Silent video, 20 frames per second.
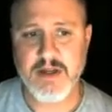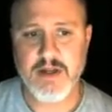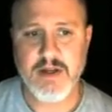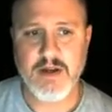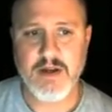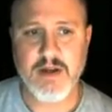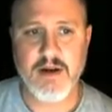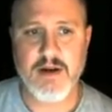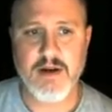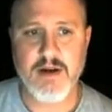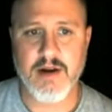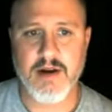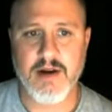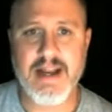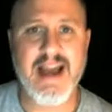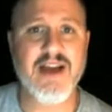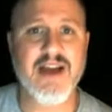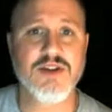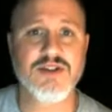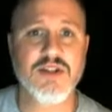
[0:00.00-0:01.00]
All right,
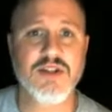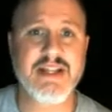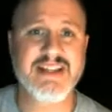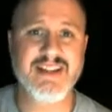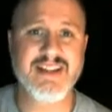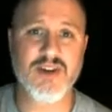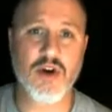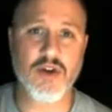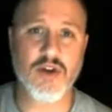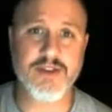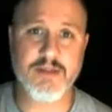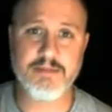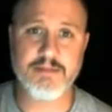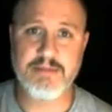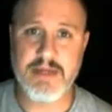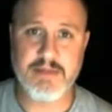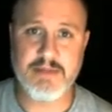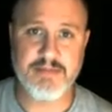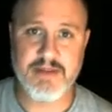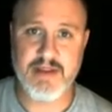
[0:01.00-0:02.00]
I also like to call it the
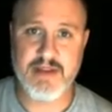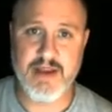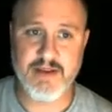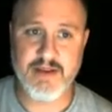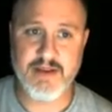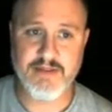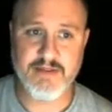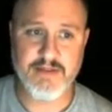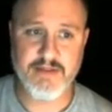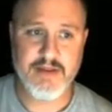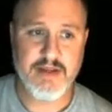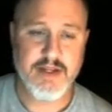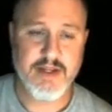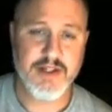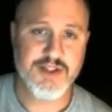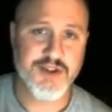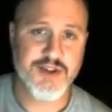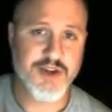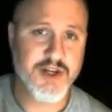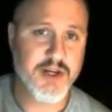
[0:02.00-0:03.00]
beep test.
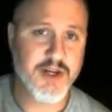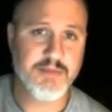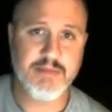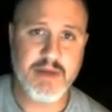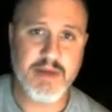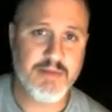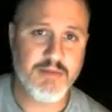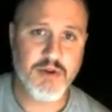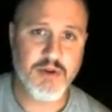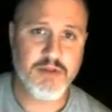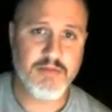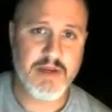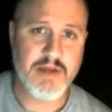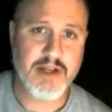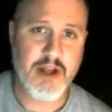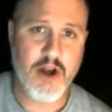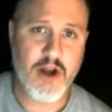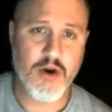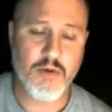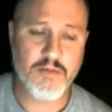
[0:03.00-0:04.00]
So you're going to beep with me at
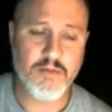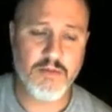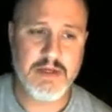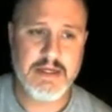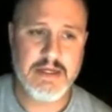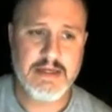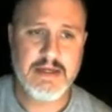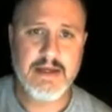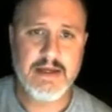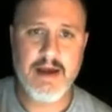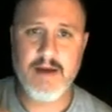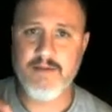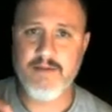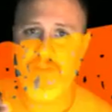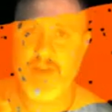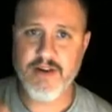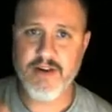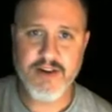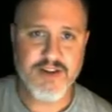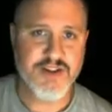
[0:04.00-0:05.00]
home
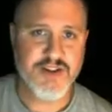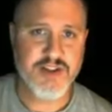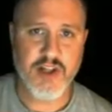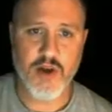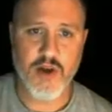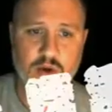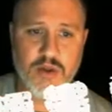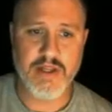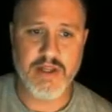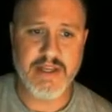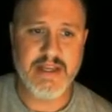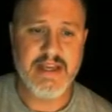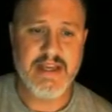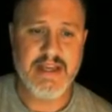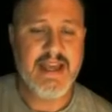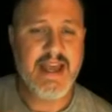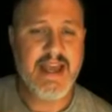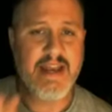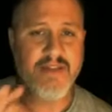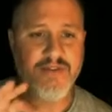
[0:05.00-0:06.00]
very slowly,
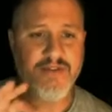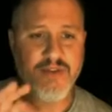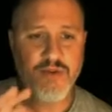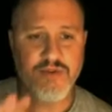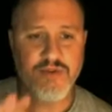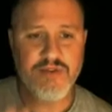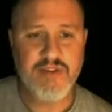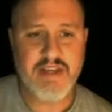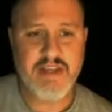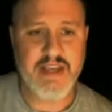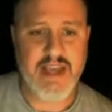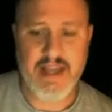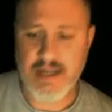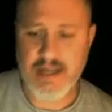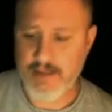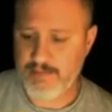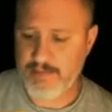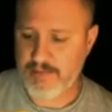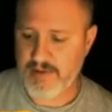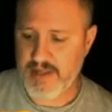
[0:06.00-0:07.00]
and if you see
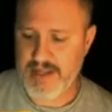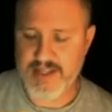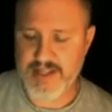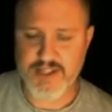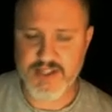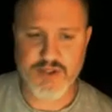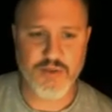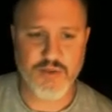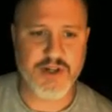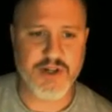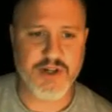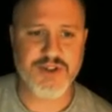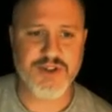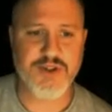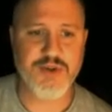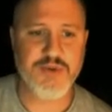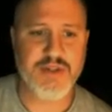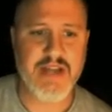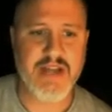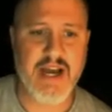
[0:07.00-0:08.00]
any place where
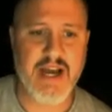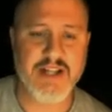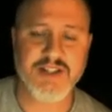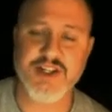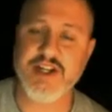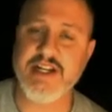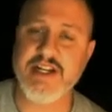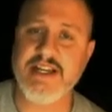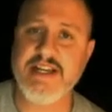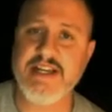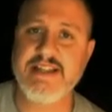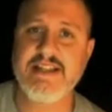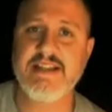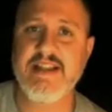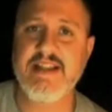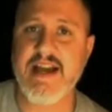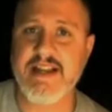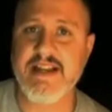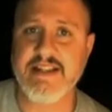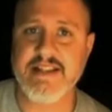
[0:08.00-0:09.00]
2 dots are going to hit the
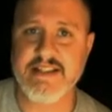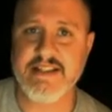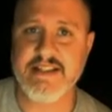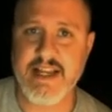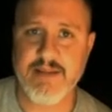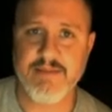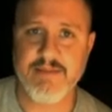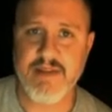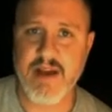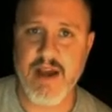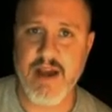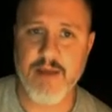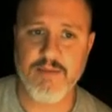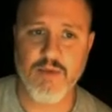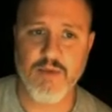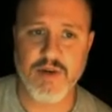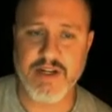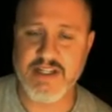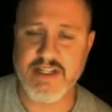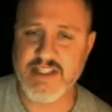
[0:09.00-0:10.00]
line at the same time,
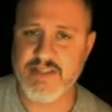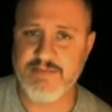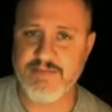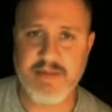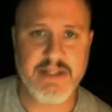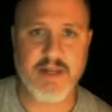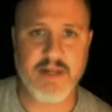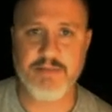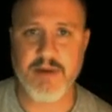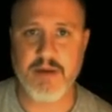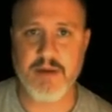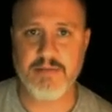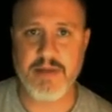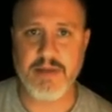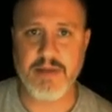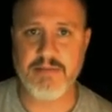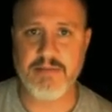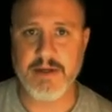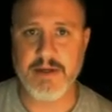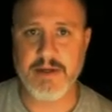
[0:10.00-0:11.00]
we're going to speed up our
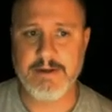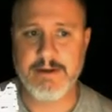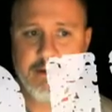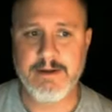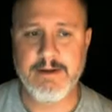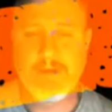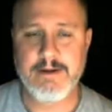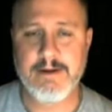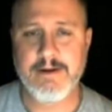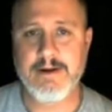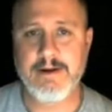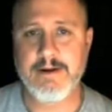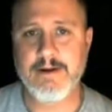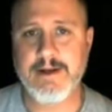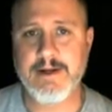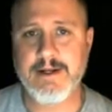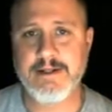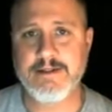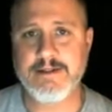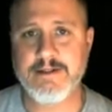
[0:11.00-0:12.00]
beeping. All
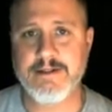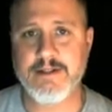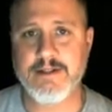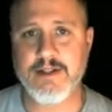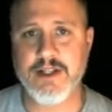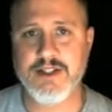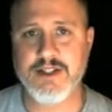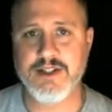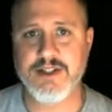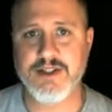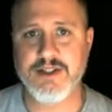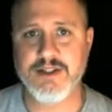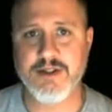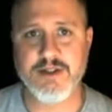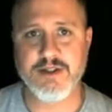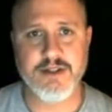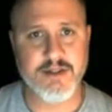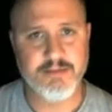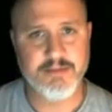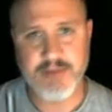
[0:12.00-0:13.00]
right, so let's do
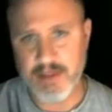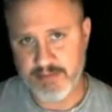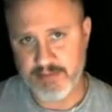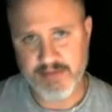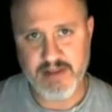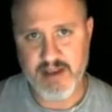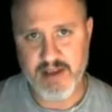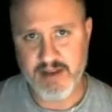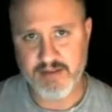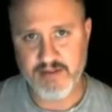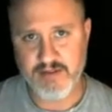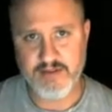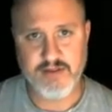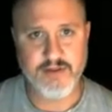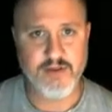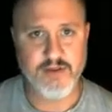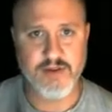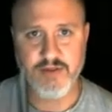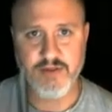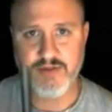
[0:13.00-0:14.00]
it. The beep test,
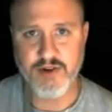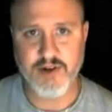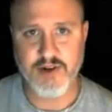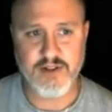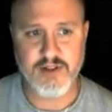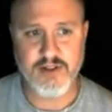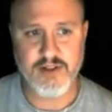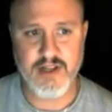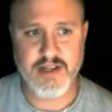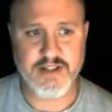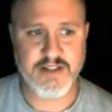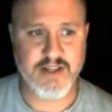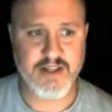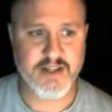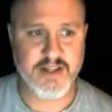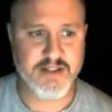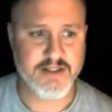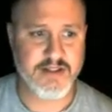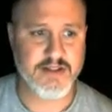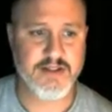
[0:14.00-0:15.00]
or the vertical line test.